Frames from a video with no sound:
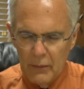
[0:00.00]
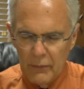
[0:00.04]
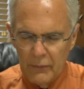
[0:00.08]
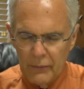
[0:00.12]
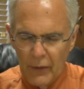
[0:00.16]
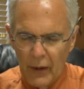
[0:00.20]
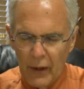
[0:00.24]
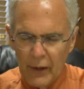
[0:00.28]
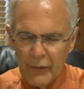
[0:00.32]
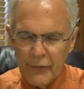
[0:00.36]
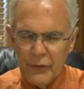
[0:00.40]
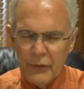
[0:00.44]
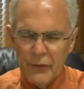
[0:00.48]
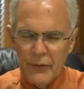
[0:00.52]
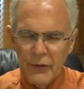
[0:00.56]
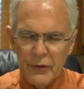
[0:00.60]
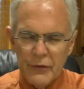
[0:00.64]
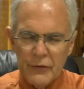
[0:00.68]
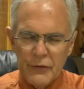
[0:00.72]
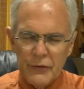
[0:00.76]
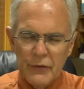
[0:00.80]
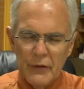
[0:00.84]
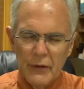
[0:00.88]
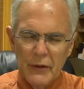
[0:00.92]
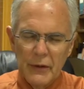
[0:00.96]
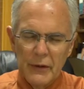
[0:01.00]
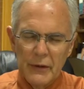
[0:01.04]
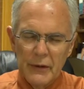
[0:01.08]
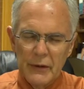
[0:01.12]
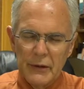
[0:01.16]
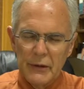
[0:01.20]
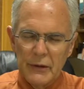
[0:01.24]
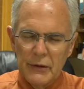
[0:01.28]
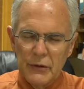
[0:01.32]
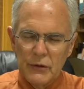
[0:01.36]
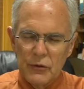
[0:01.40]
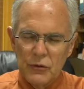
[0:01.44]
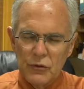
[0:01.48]
Father, this
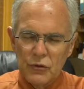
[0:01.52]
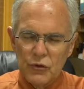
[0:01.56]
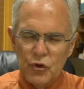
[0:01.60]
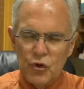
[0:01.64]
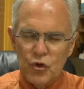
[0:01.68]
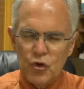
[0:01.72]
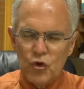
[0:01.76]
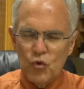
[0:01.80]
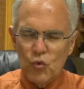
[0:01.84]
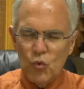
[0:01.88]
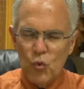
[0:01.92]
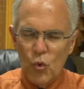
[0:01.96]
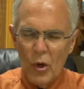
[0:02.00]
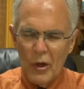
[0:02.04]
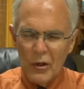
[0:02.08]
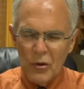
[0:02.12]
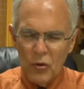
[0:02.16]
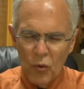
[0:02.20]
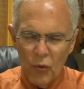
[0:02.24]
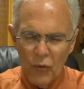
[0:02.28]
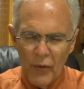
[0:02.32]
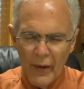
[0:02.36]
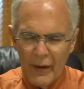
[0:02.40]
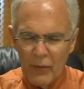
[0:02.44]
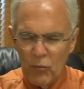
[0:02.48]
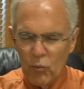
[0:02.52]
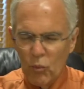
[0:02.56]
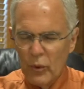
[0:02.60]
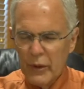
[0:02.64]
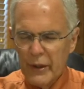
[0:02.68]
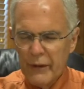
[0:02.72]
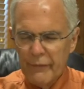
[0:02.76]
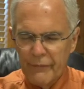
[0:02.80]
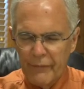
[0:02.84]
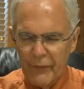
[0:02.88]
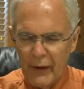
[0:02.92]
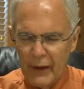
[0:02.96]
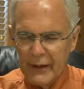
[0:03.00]
struggle that
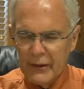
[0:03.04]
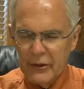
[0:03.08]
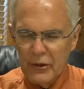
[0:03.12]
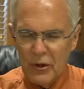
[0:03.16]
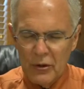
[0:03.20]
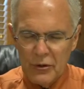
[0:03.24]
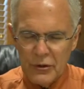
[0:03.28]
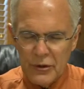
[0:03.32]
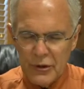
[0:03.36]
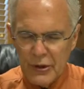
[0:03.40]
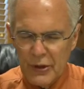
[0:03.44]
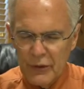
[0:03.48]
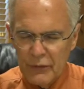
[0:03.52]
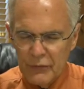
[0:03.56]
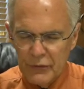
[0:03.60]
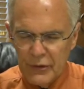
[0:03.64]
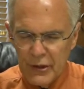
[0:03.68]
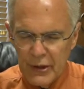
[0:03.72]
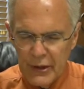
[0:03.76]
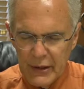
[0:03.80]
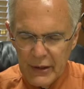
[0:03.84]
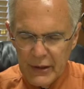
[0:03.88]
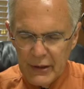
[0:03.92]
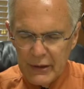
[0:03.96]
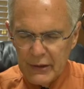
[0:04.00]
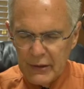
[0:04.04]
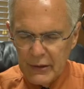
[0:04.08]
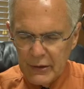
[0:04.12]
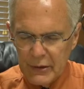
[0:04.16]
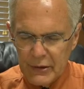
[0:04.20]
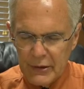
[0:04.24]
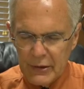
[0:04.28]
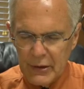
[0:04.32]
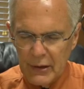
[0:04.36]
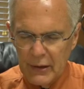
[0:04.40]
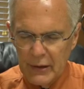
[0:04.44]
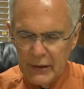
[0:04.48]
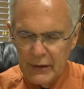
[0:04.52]
we find ourselves in at
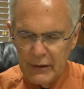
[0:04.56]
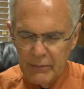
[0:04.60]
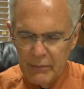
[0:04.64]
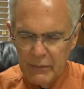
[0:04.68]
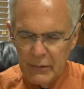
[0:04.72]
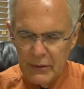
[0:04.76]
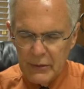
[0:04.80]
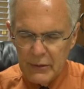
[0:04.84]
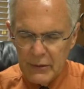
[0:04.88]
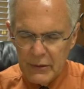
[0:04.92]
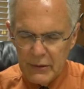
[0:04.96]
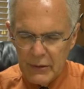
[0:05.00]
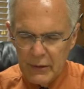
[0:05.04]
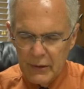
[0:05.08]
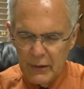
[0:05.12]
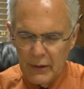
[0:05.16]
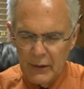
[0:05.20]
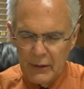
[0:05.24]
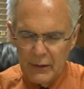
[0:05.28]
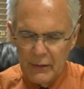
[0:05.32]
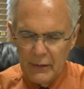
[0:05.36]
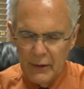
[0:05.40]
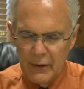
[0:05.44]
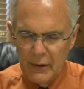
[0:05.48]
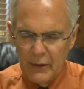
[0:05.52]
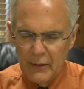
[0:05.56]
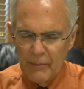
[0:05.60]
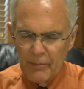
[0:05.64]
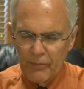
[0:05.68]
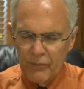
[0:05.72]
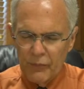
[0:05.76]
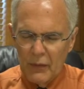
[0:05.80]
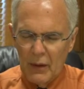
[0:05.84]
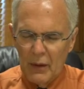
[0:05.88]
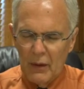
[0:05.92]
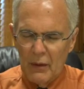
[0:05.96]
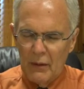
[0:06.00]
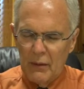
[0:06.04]
this time is. Uh,
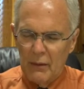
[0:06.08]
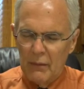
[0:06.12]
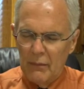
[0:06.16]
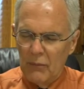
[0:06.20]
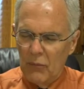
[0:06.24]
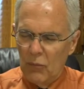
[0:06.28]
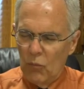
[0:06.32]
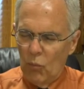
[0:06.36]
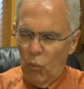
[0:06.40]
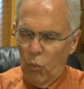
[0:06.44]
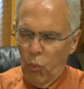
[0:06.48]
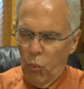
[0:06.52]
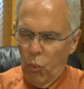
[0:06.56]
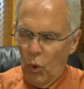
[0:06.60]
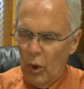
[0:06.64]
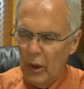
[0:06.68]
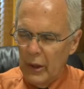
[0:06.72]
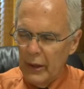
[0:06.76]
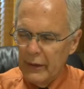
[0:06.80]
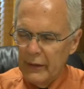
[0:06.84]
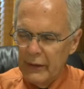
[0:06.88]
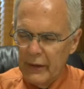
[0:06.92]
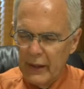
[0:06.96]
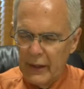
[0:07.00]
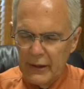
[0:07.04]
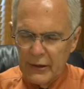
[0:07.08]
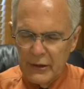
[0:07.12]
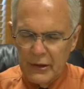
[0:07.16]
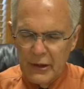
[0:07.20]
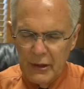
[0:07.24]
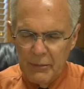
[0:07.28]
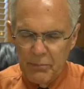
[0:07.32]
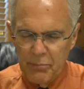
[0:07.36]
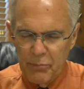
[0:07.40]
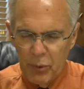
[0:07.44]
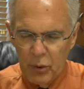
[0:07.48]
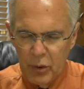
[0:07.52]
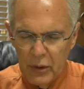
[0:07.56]
one that
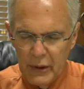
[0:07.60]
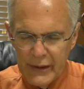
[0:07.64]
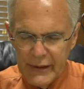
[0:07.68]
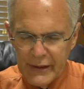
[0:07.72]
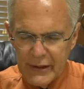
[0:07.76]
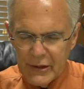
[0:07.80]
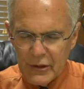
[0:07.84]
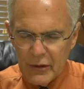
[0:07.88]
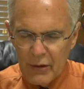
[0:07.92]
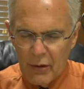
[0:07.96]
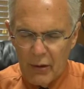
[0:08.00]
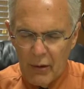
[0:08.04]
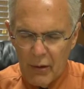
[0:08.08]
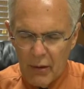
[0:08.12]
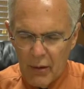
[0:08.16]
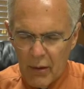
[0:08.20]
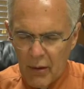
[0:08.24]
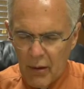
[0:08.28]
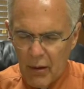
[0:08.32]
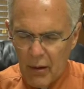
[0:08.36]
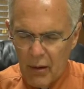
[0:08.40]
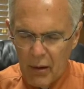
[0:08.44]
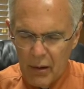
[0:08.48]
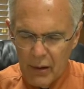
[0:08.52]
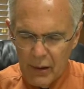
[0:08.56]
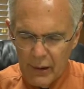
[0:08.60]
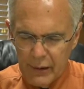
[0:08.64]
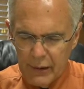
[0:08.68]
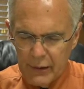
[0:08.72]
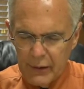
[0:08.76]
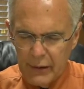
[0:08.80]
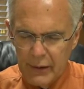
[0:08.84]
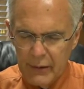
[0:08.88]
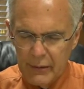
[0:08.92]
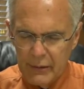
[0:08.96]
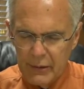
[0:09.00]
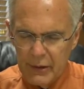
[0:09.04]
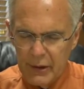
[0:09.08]
depletes our heart
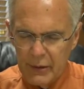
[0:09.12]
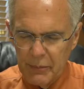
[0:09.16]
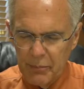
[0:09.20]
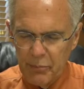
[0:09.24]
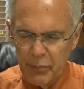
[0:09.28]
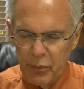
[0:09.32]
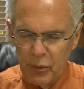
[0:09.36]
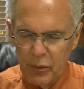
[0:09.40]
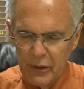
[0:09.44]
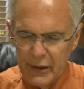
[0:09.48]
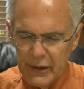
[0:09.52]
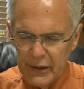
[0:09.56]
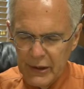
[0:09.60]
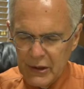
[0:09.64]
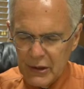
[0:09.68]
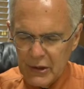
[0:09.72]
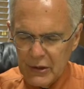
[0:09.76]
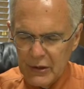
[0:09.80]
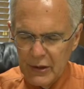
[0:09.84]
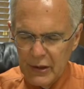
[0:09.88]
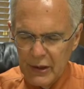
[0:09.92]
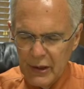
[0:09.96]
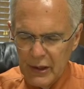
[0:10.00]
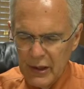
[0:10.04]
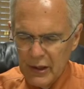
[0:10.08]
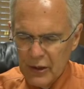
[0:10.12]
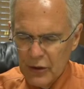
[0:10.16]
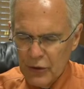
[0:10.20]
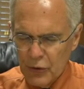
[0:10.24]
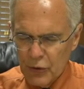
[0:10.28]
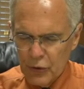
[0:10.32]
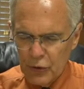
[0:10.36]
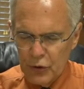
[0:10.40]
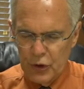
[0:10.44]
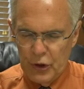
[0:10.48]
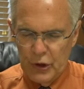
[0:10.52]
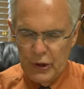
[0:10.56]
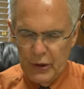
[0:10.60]
and depletes the
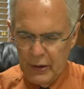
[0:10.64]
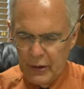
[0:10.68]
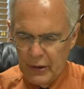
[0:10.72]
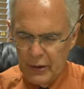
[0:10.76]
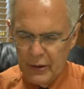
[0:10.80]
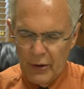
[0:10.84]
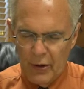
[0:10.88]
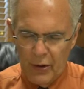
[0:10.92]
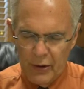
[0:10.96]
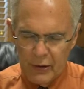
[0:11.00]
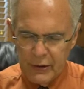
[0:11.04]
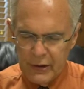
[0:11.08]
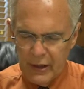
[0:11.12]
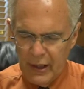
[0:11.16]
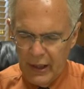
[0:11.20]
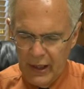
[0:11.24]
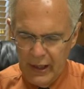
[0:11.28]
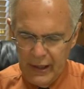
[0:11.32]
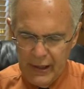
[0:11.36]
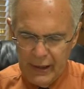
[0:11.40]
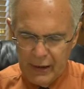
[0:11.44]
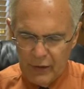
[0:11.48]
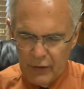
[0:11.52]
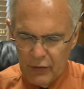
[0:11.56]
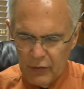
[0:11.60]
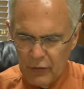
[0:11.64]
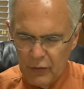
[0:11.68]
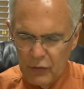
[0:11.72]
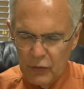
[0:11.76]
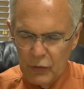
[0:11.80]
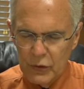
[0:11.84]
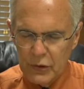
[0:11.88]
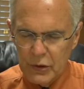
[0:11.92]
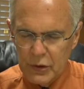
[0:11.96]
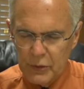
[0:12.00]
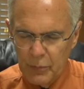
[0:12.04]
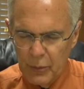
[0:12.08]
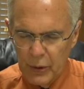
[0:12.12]
energy in our tank, so
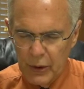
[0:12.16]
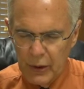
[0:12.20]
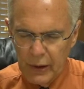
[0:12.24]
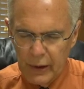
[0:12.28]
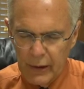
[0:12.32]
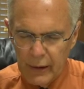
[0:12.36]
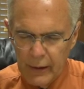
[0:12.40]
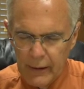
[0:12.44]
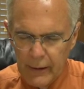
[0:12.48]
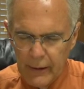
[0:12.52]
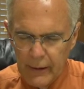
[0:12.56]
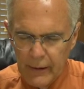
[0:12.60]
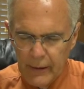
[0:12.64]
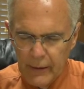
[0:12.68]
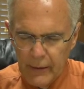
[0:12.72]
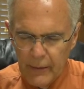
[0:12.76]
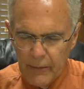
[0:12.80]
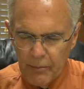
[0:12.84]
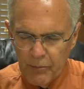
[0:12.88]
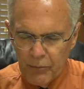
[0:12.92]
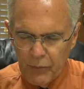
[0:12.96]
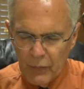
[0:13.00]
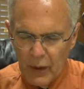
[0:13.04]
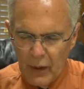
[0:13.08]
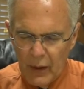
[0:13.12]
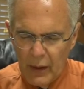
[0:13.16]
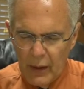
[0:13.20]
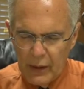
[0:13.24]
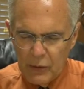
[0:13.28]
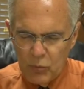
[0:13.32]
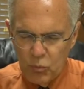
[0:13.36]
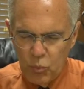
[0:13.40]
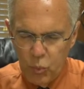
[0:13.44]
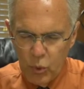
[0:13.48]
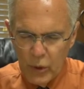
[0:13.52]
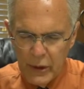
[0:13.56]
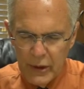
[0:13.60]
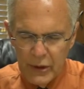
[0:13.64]
to speak.
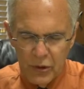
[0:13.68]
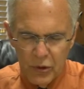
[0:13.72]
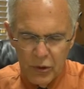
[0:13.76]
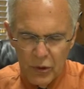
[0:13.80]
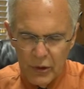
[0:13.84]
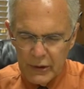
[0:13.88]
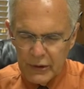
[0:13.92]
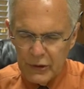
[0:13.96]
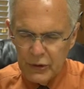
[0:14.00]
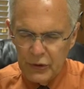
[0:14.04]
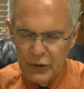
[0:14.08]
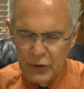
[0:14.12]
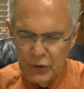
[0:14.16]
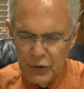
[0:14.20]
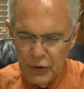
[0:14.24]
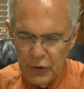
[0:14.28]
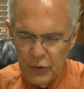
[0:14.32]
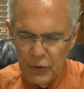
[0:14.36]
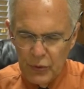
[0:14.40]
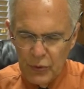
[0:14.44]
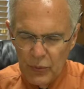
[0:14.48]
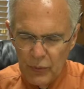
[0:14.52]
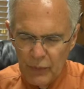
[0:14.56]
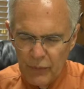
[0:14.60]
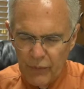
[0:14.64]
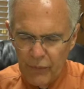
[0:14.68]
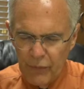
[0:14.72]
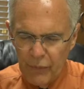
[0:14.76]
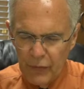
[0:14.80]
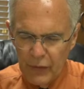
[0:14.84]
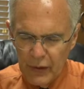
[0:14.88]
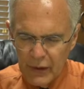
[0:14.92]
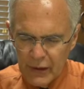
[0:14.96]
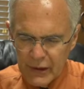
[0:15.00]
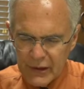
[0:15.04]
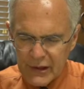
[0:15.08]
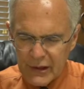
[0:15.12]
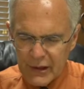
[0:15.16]
And we look to you.
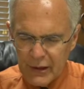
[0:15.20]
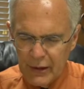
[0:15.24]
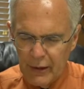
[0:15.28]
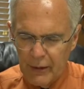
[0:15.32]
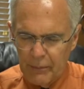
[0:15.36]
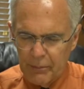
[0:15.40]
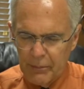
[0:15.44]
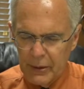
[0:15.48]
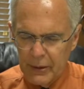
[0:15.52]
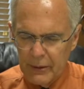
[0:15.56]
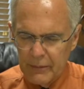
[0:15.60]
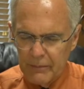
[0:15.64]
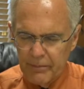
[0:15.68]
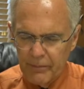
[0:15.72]
Fill us up.